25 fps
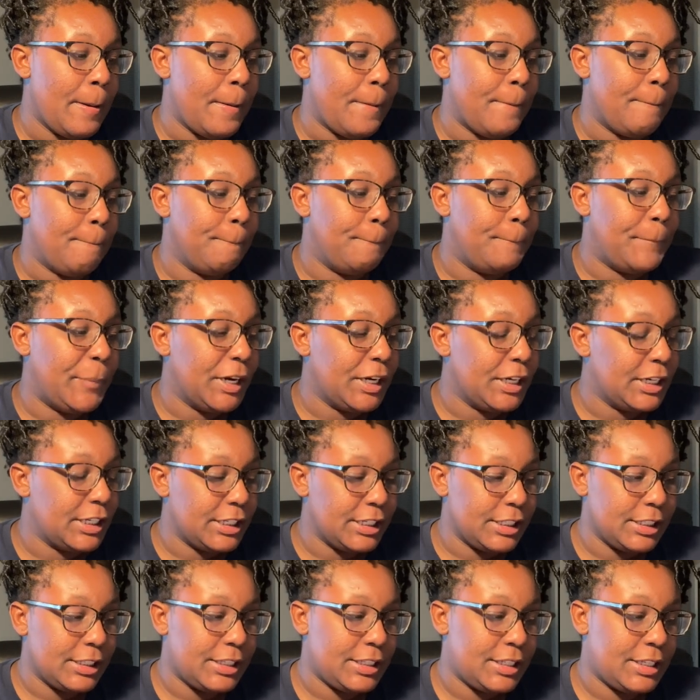
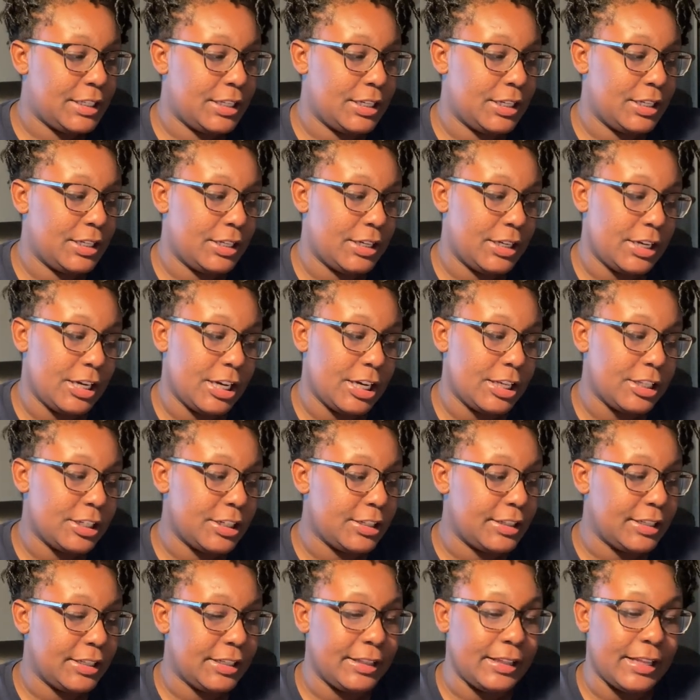But other
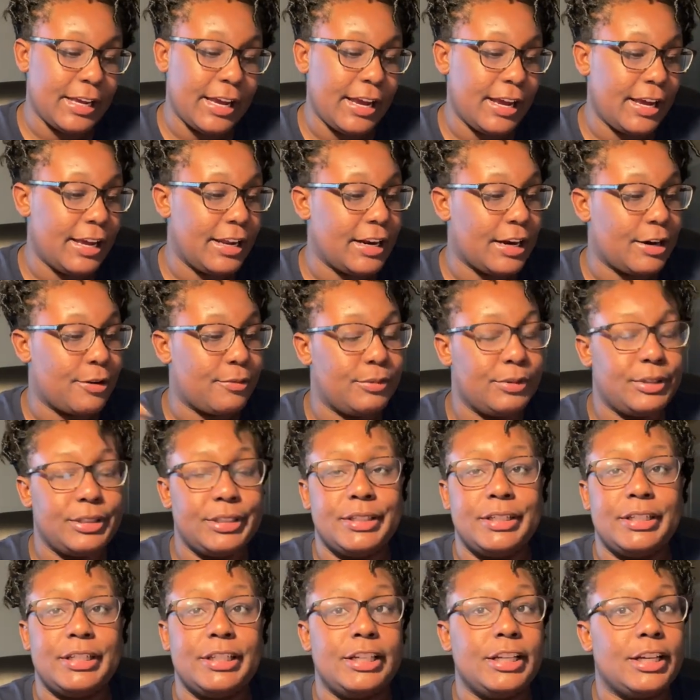than that, I really
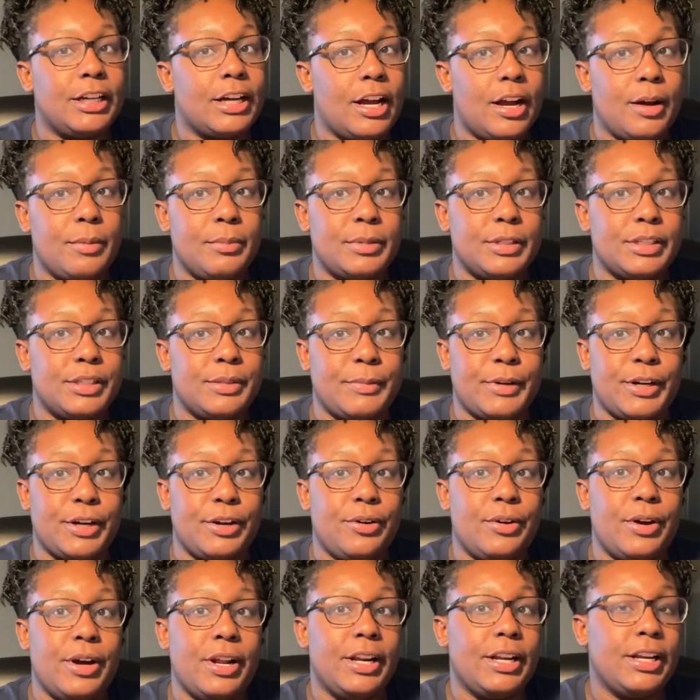didn't accomplish my
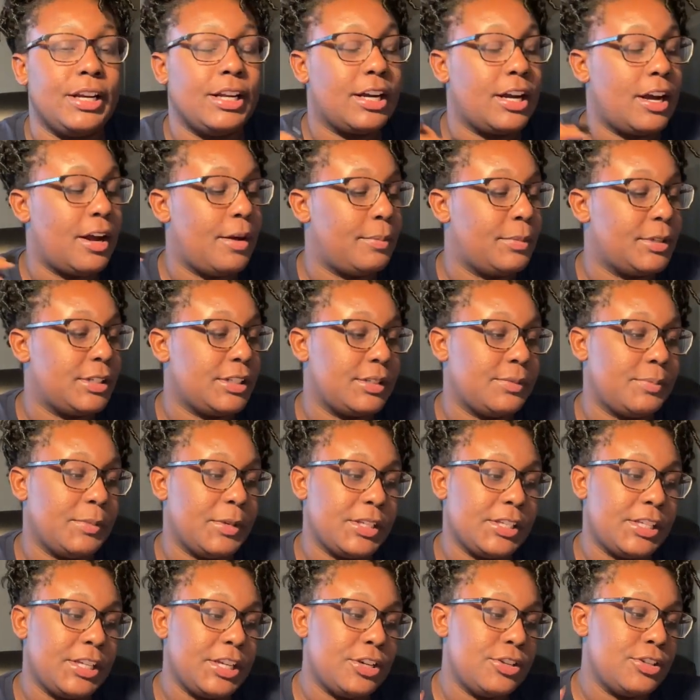goal. I didn't accomplish my
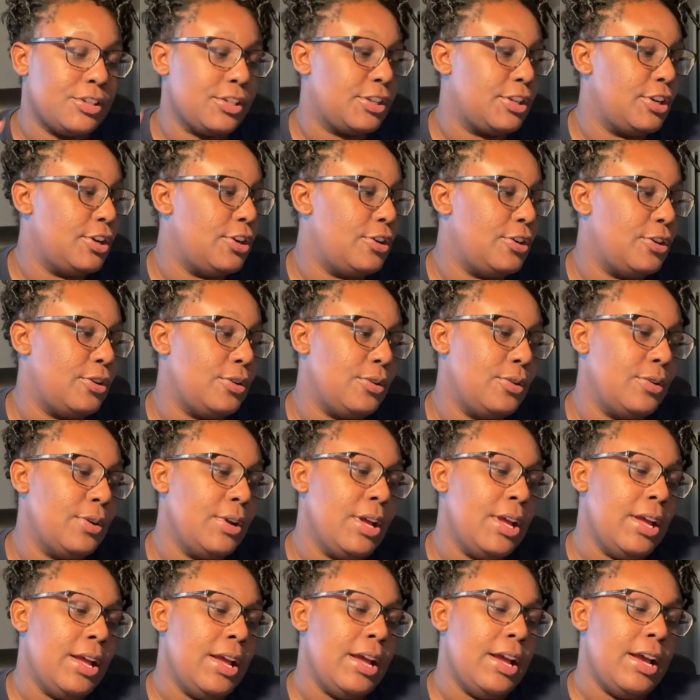sales goal.
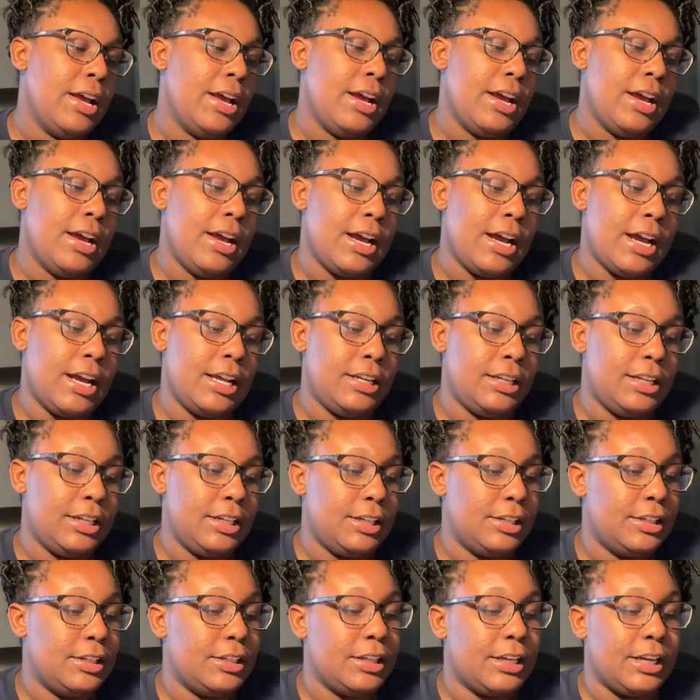I
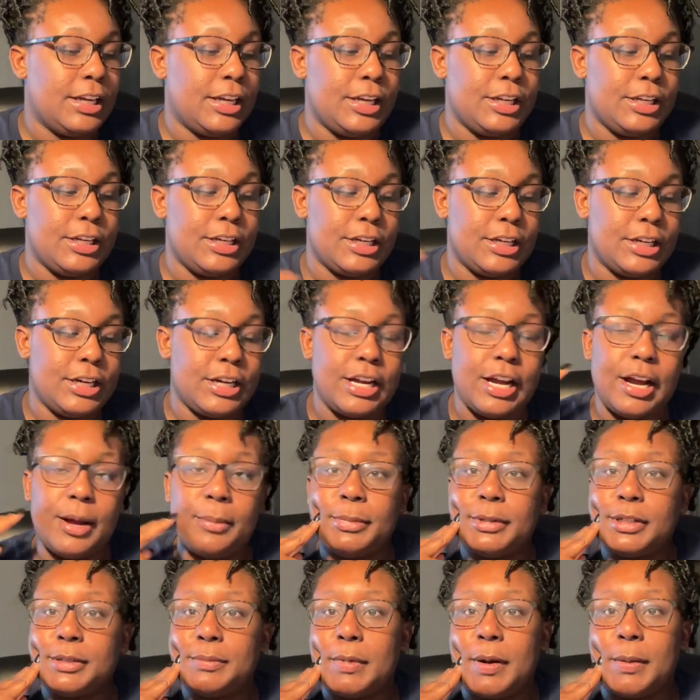didn't like
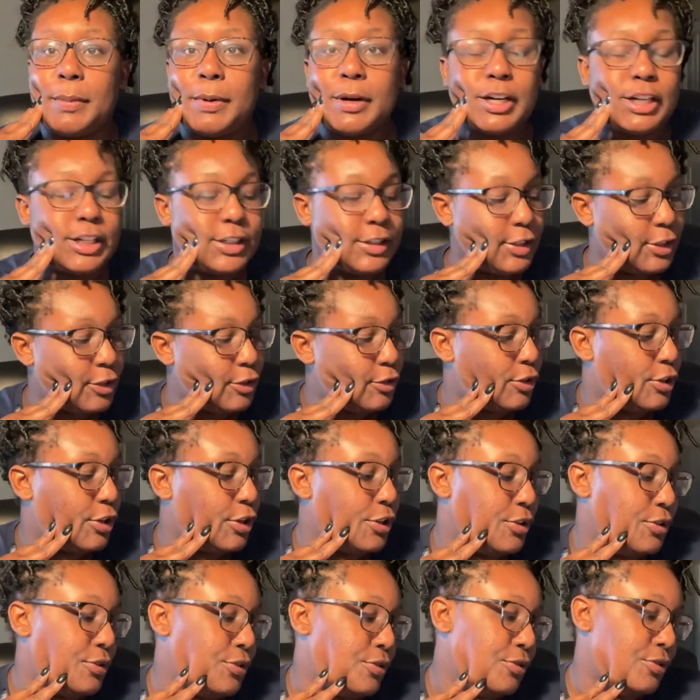accomplish my personal
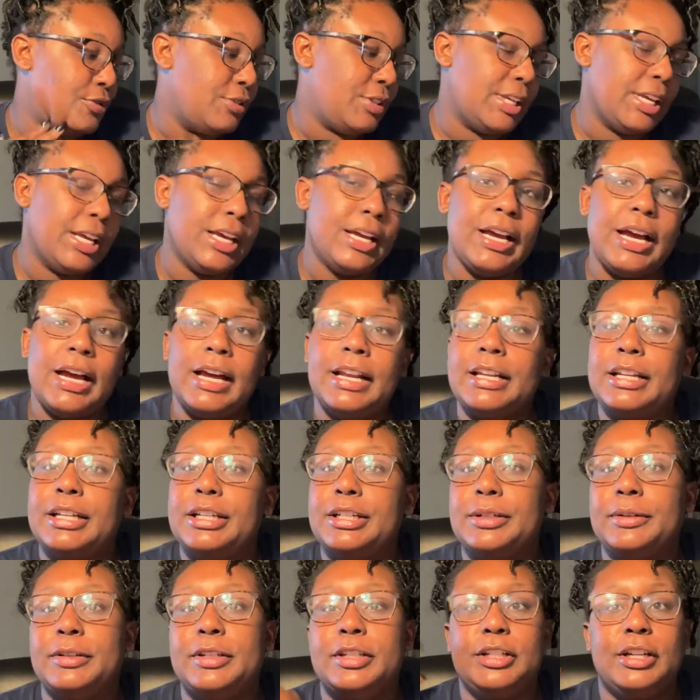goals. I
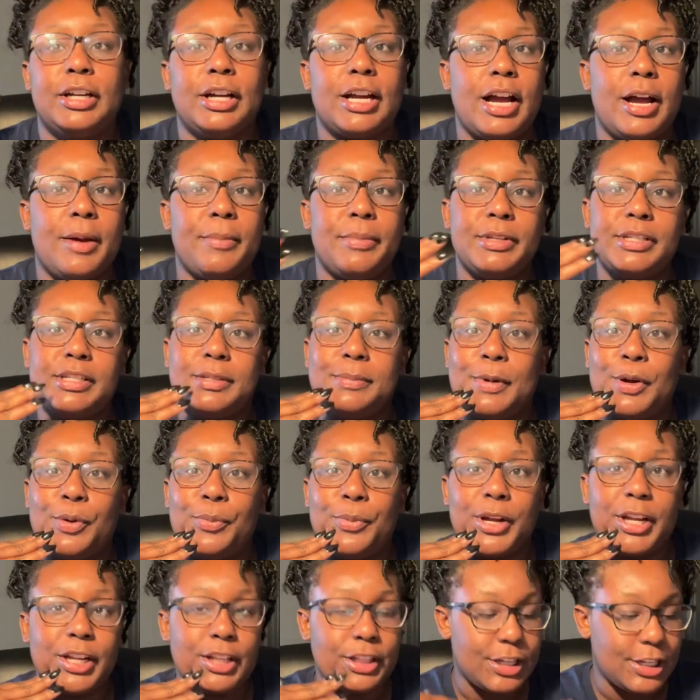didn't accomplish my
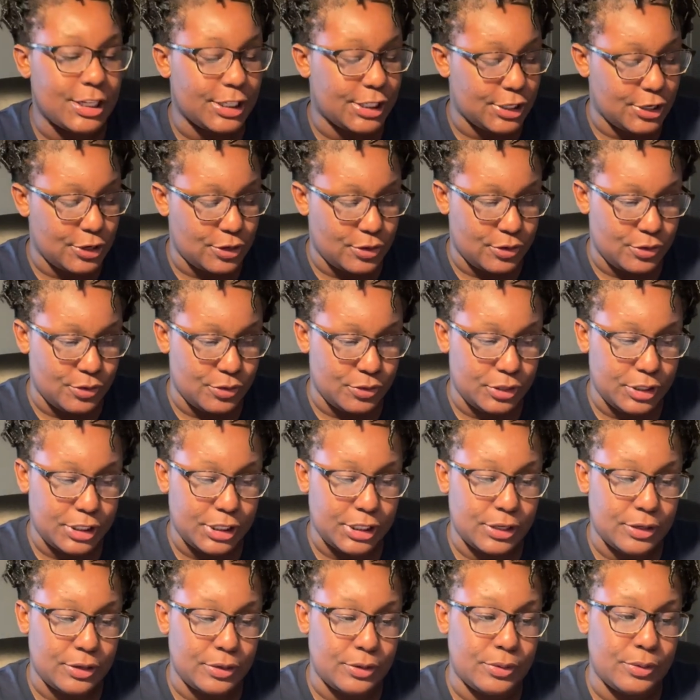weight loss goals.
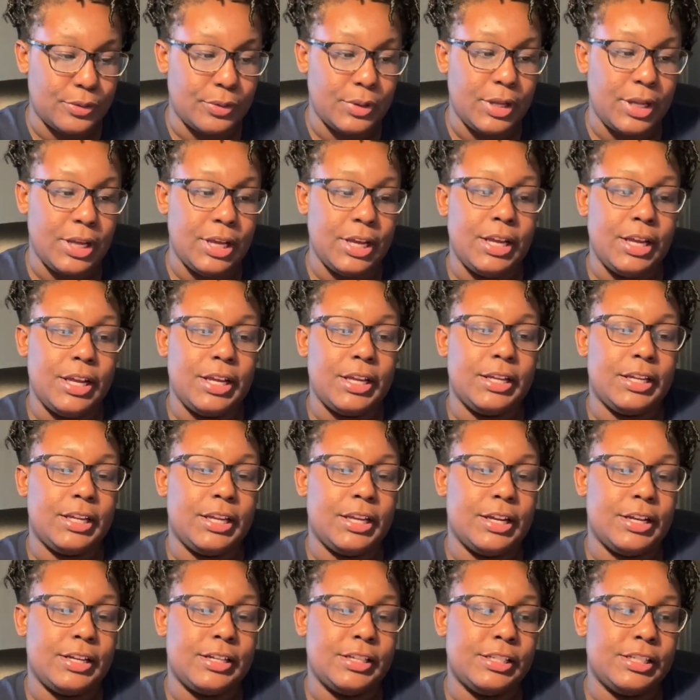So
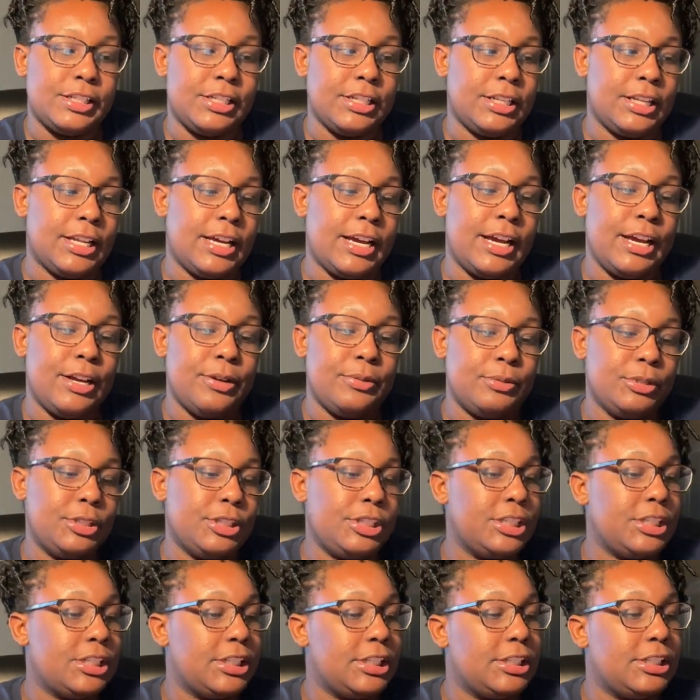yeah, July
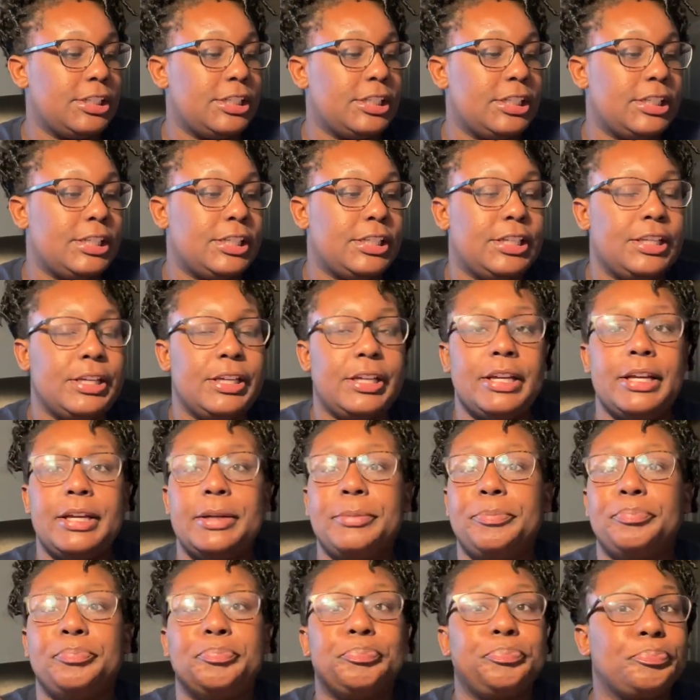was just,
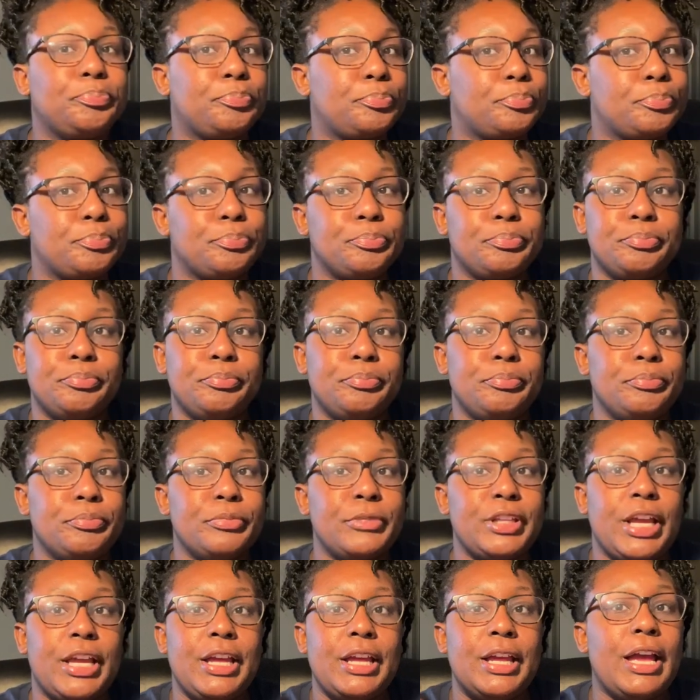
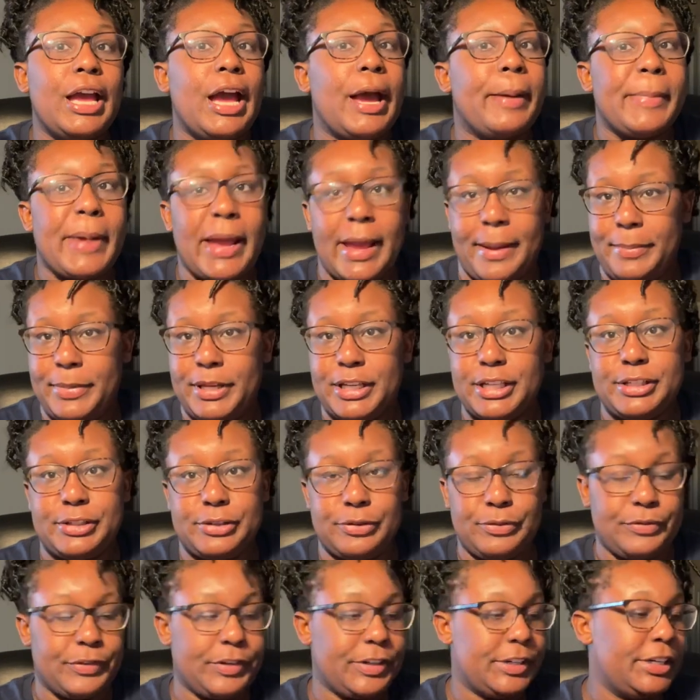I'm happy it's
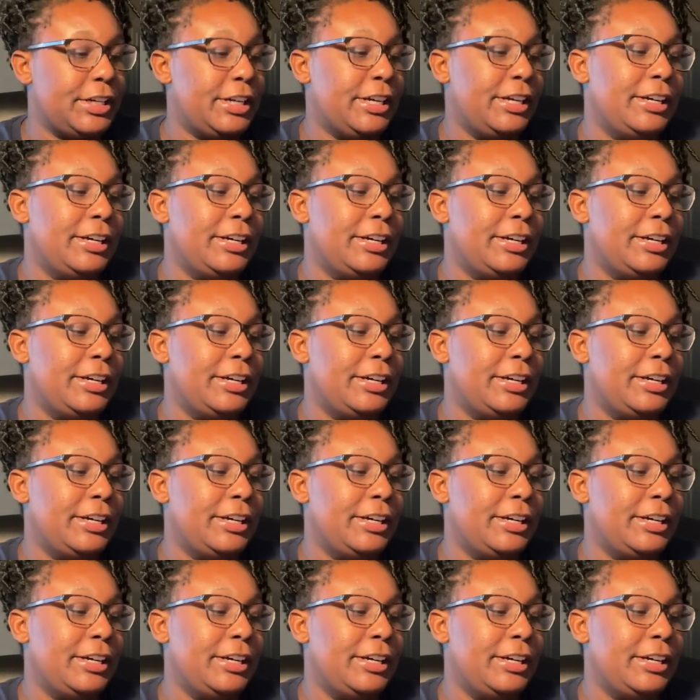over.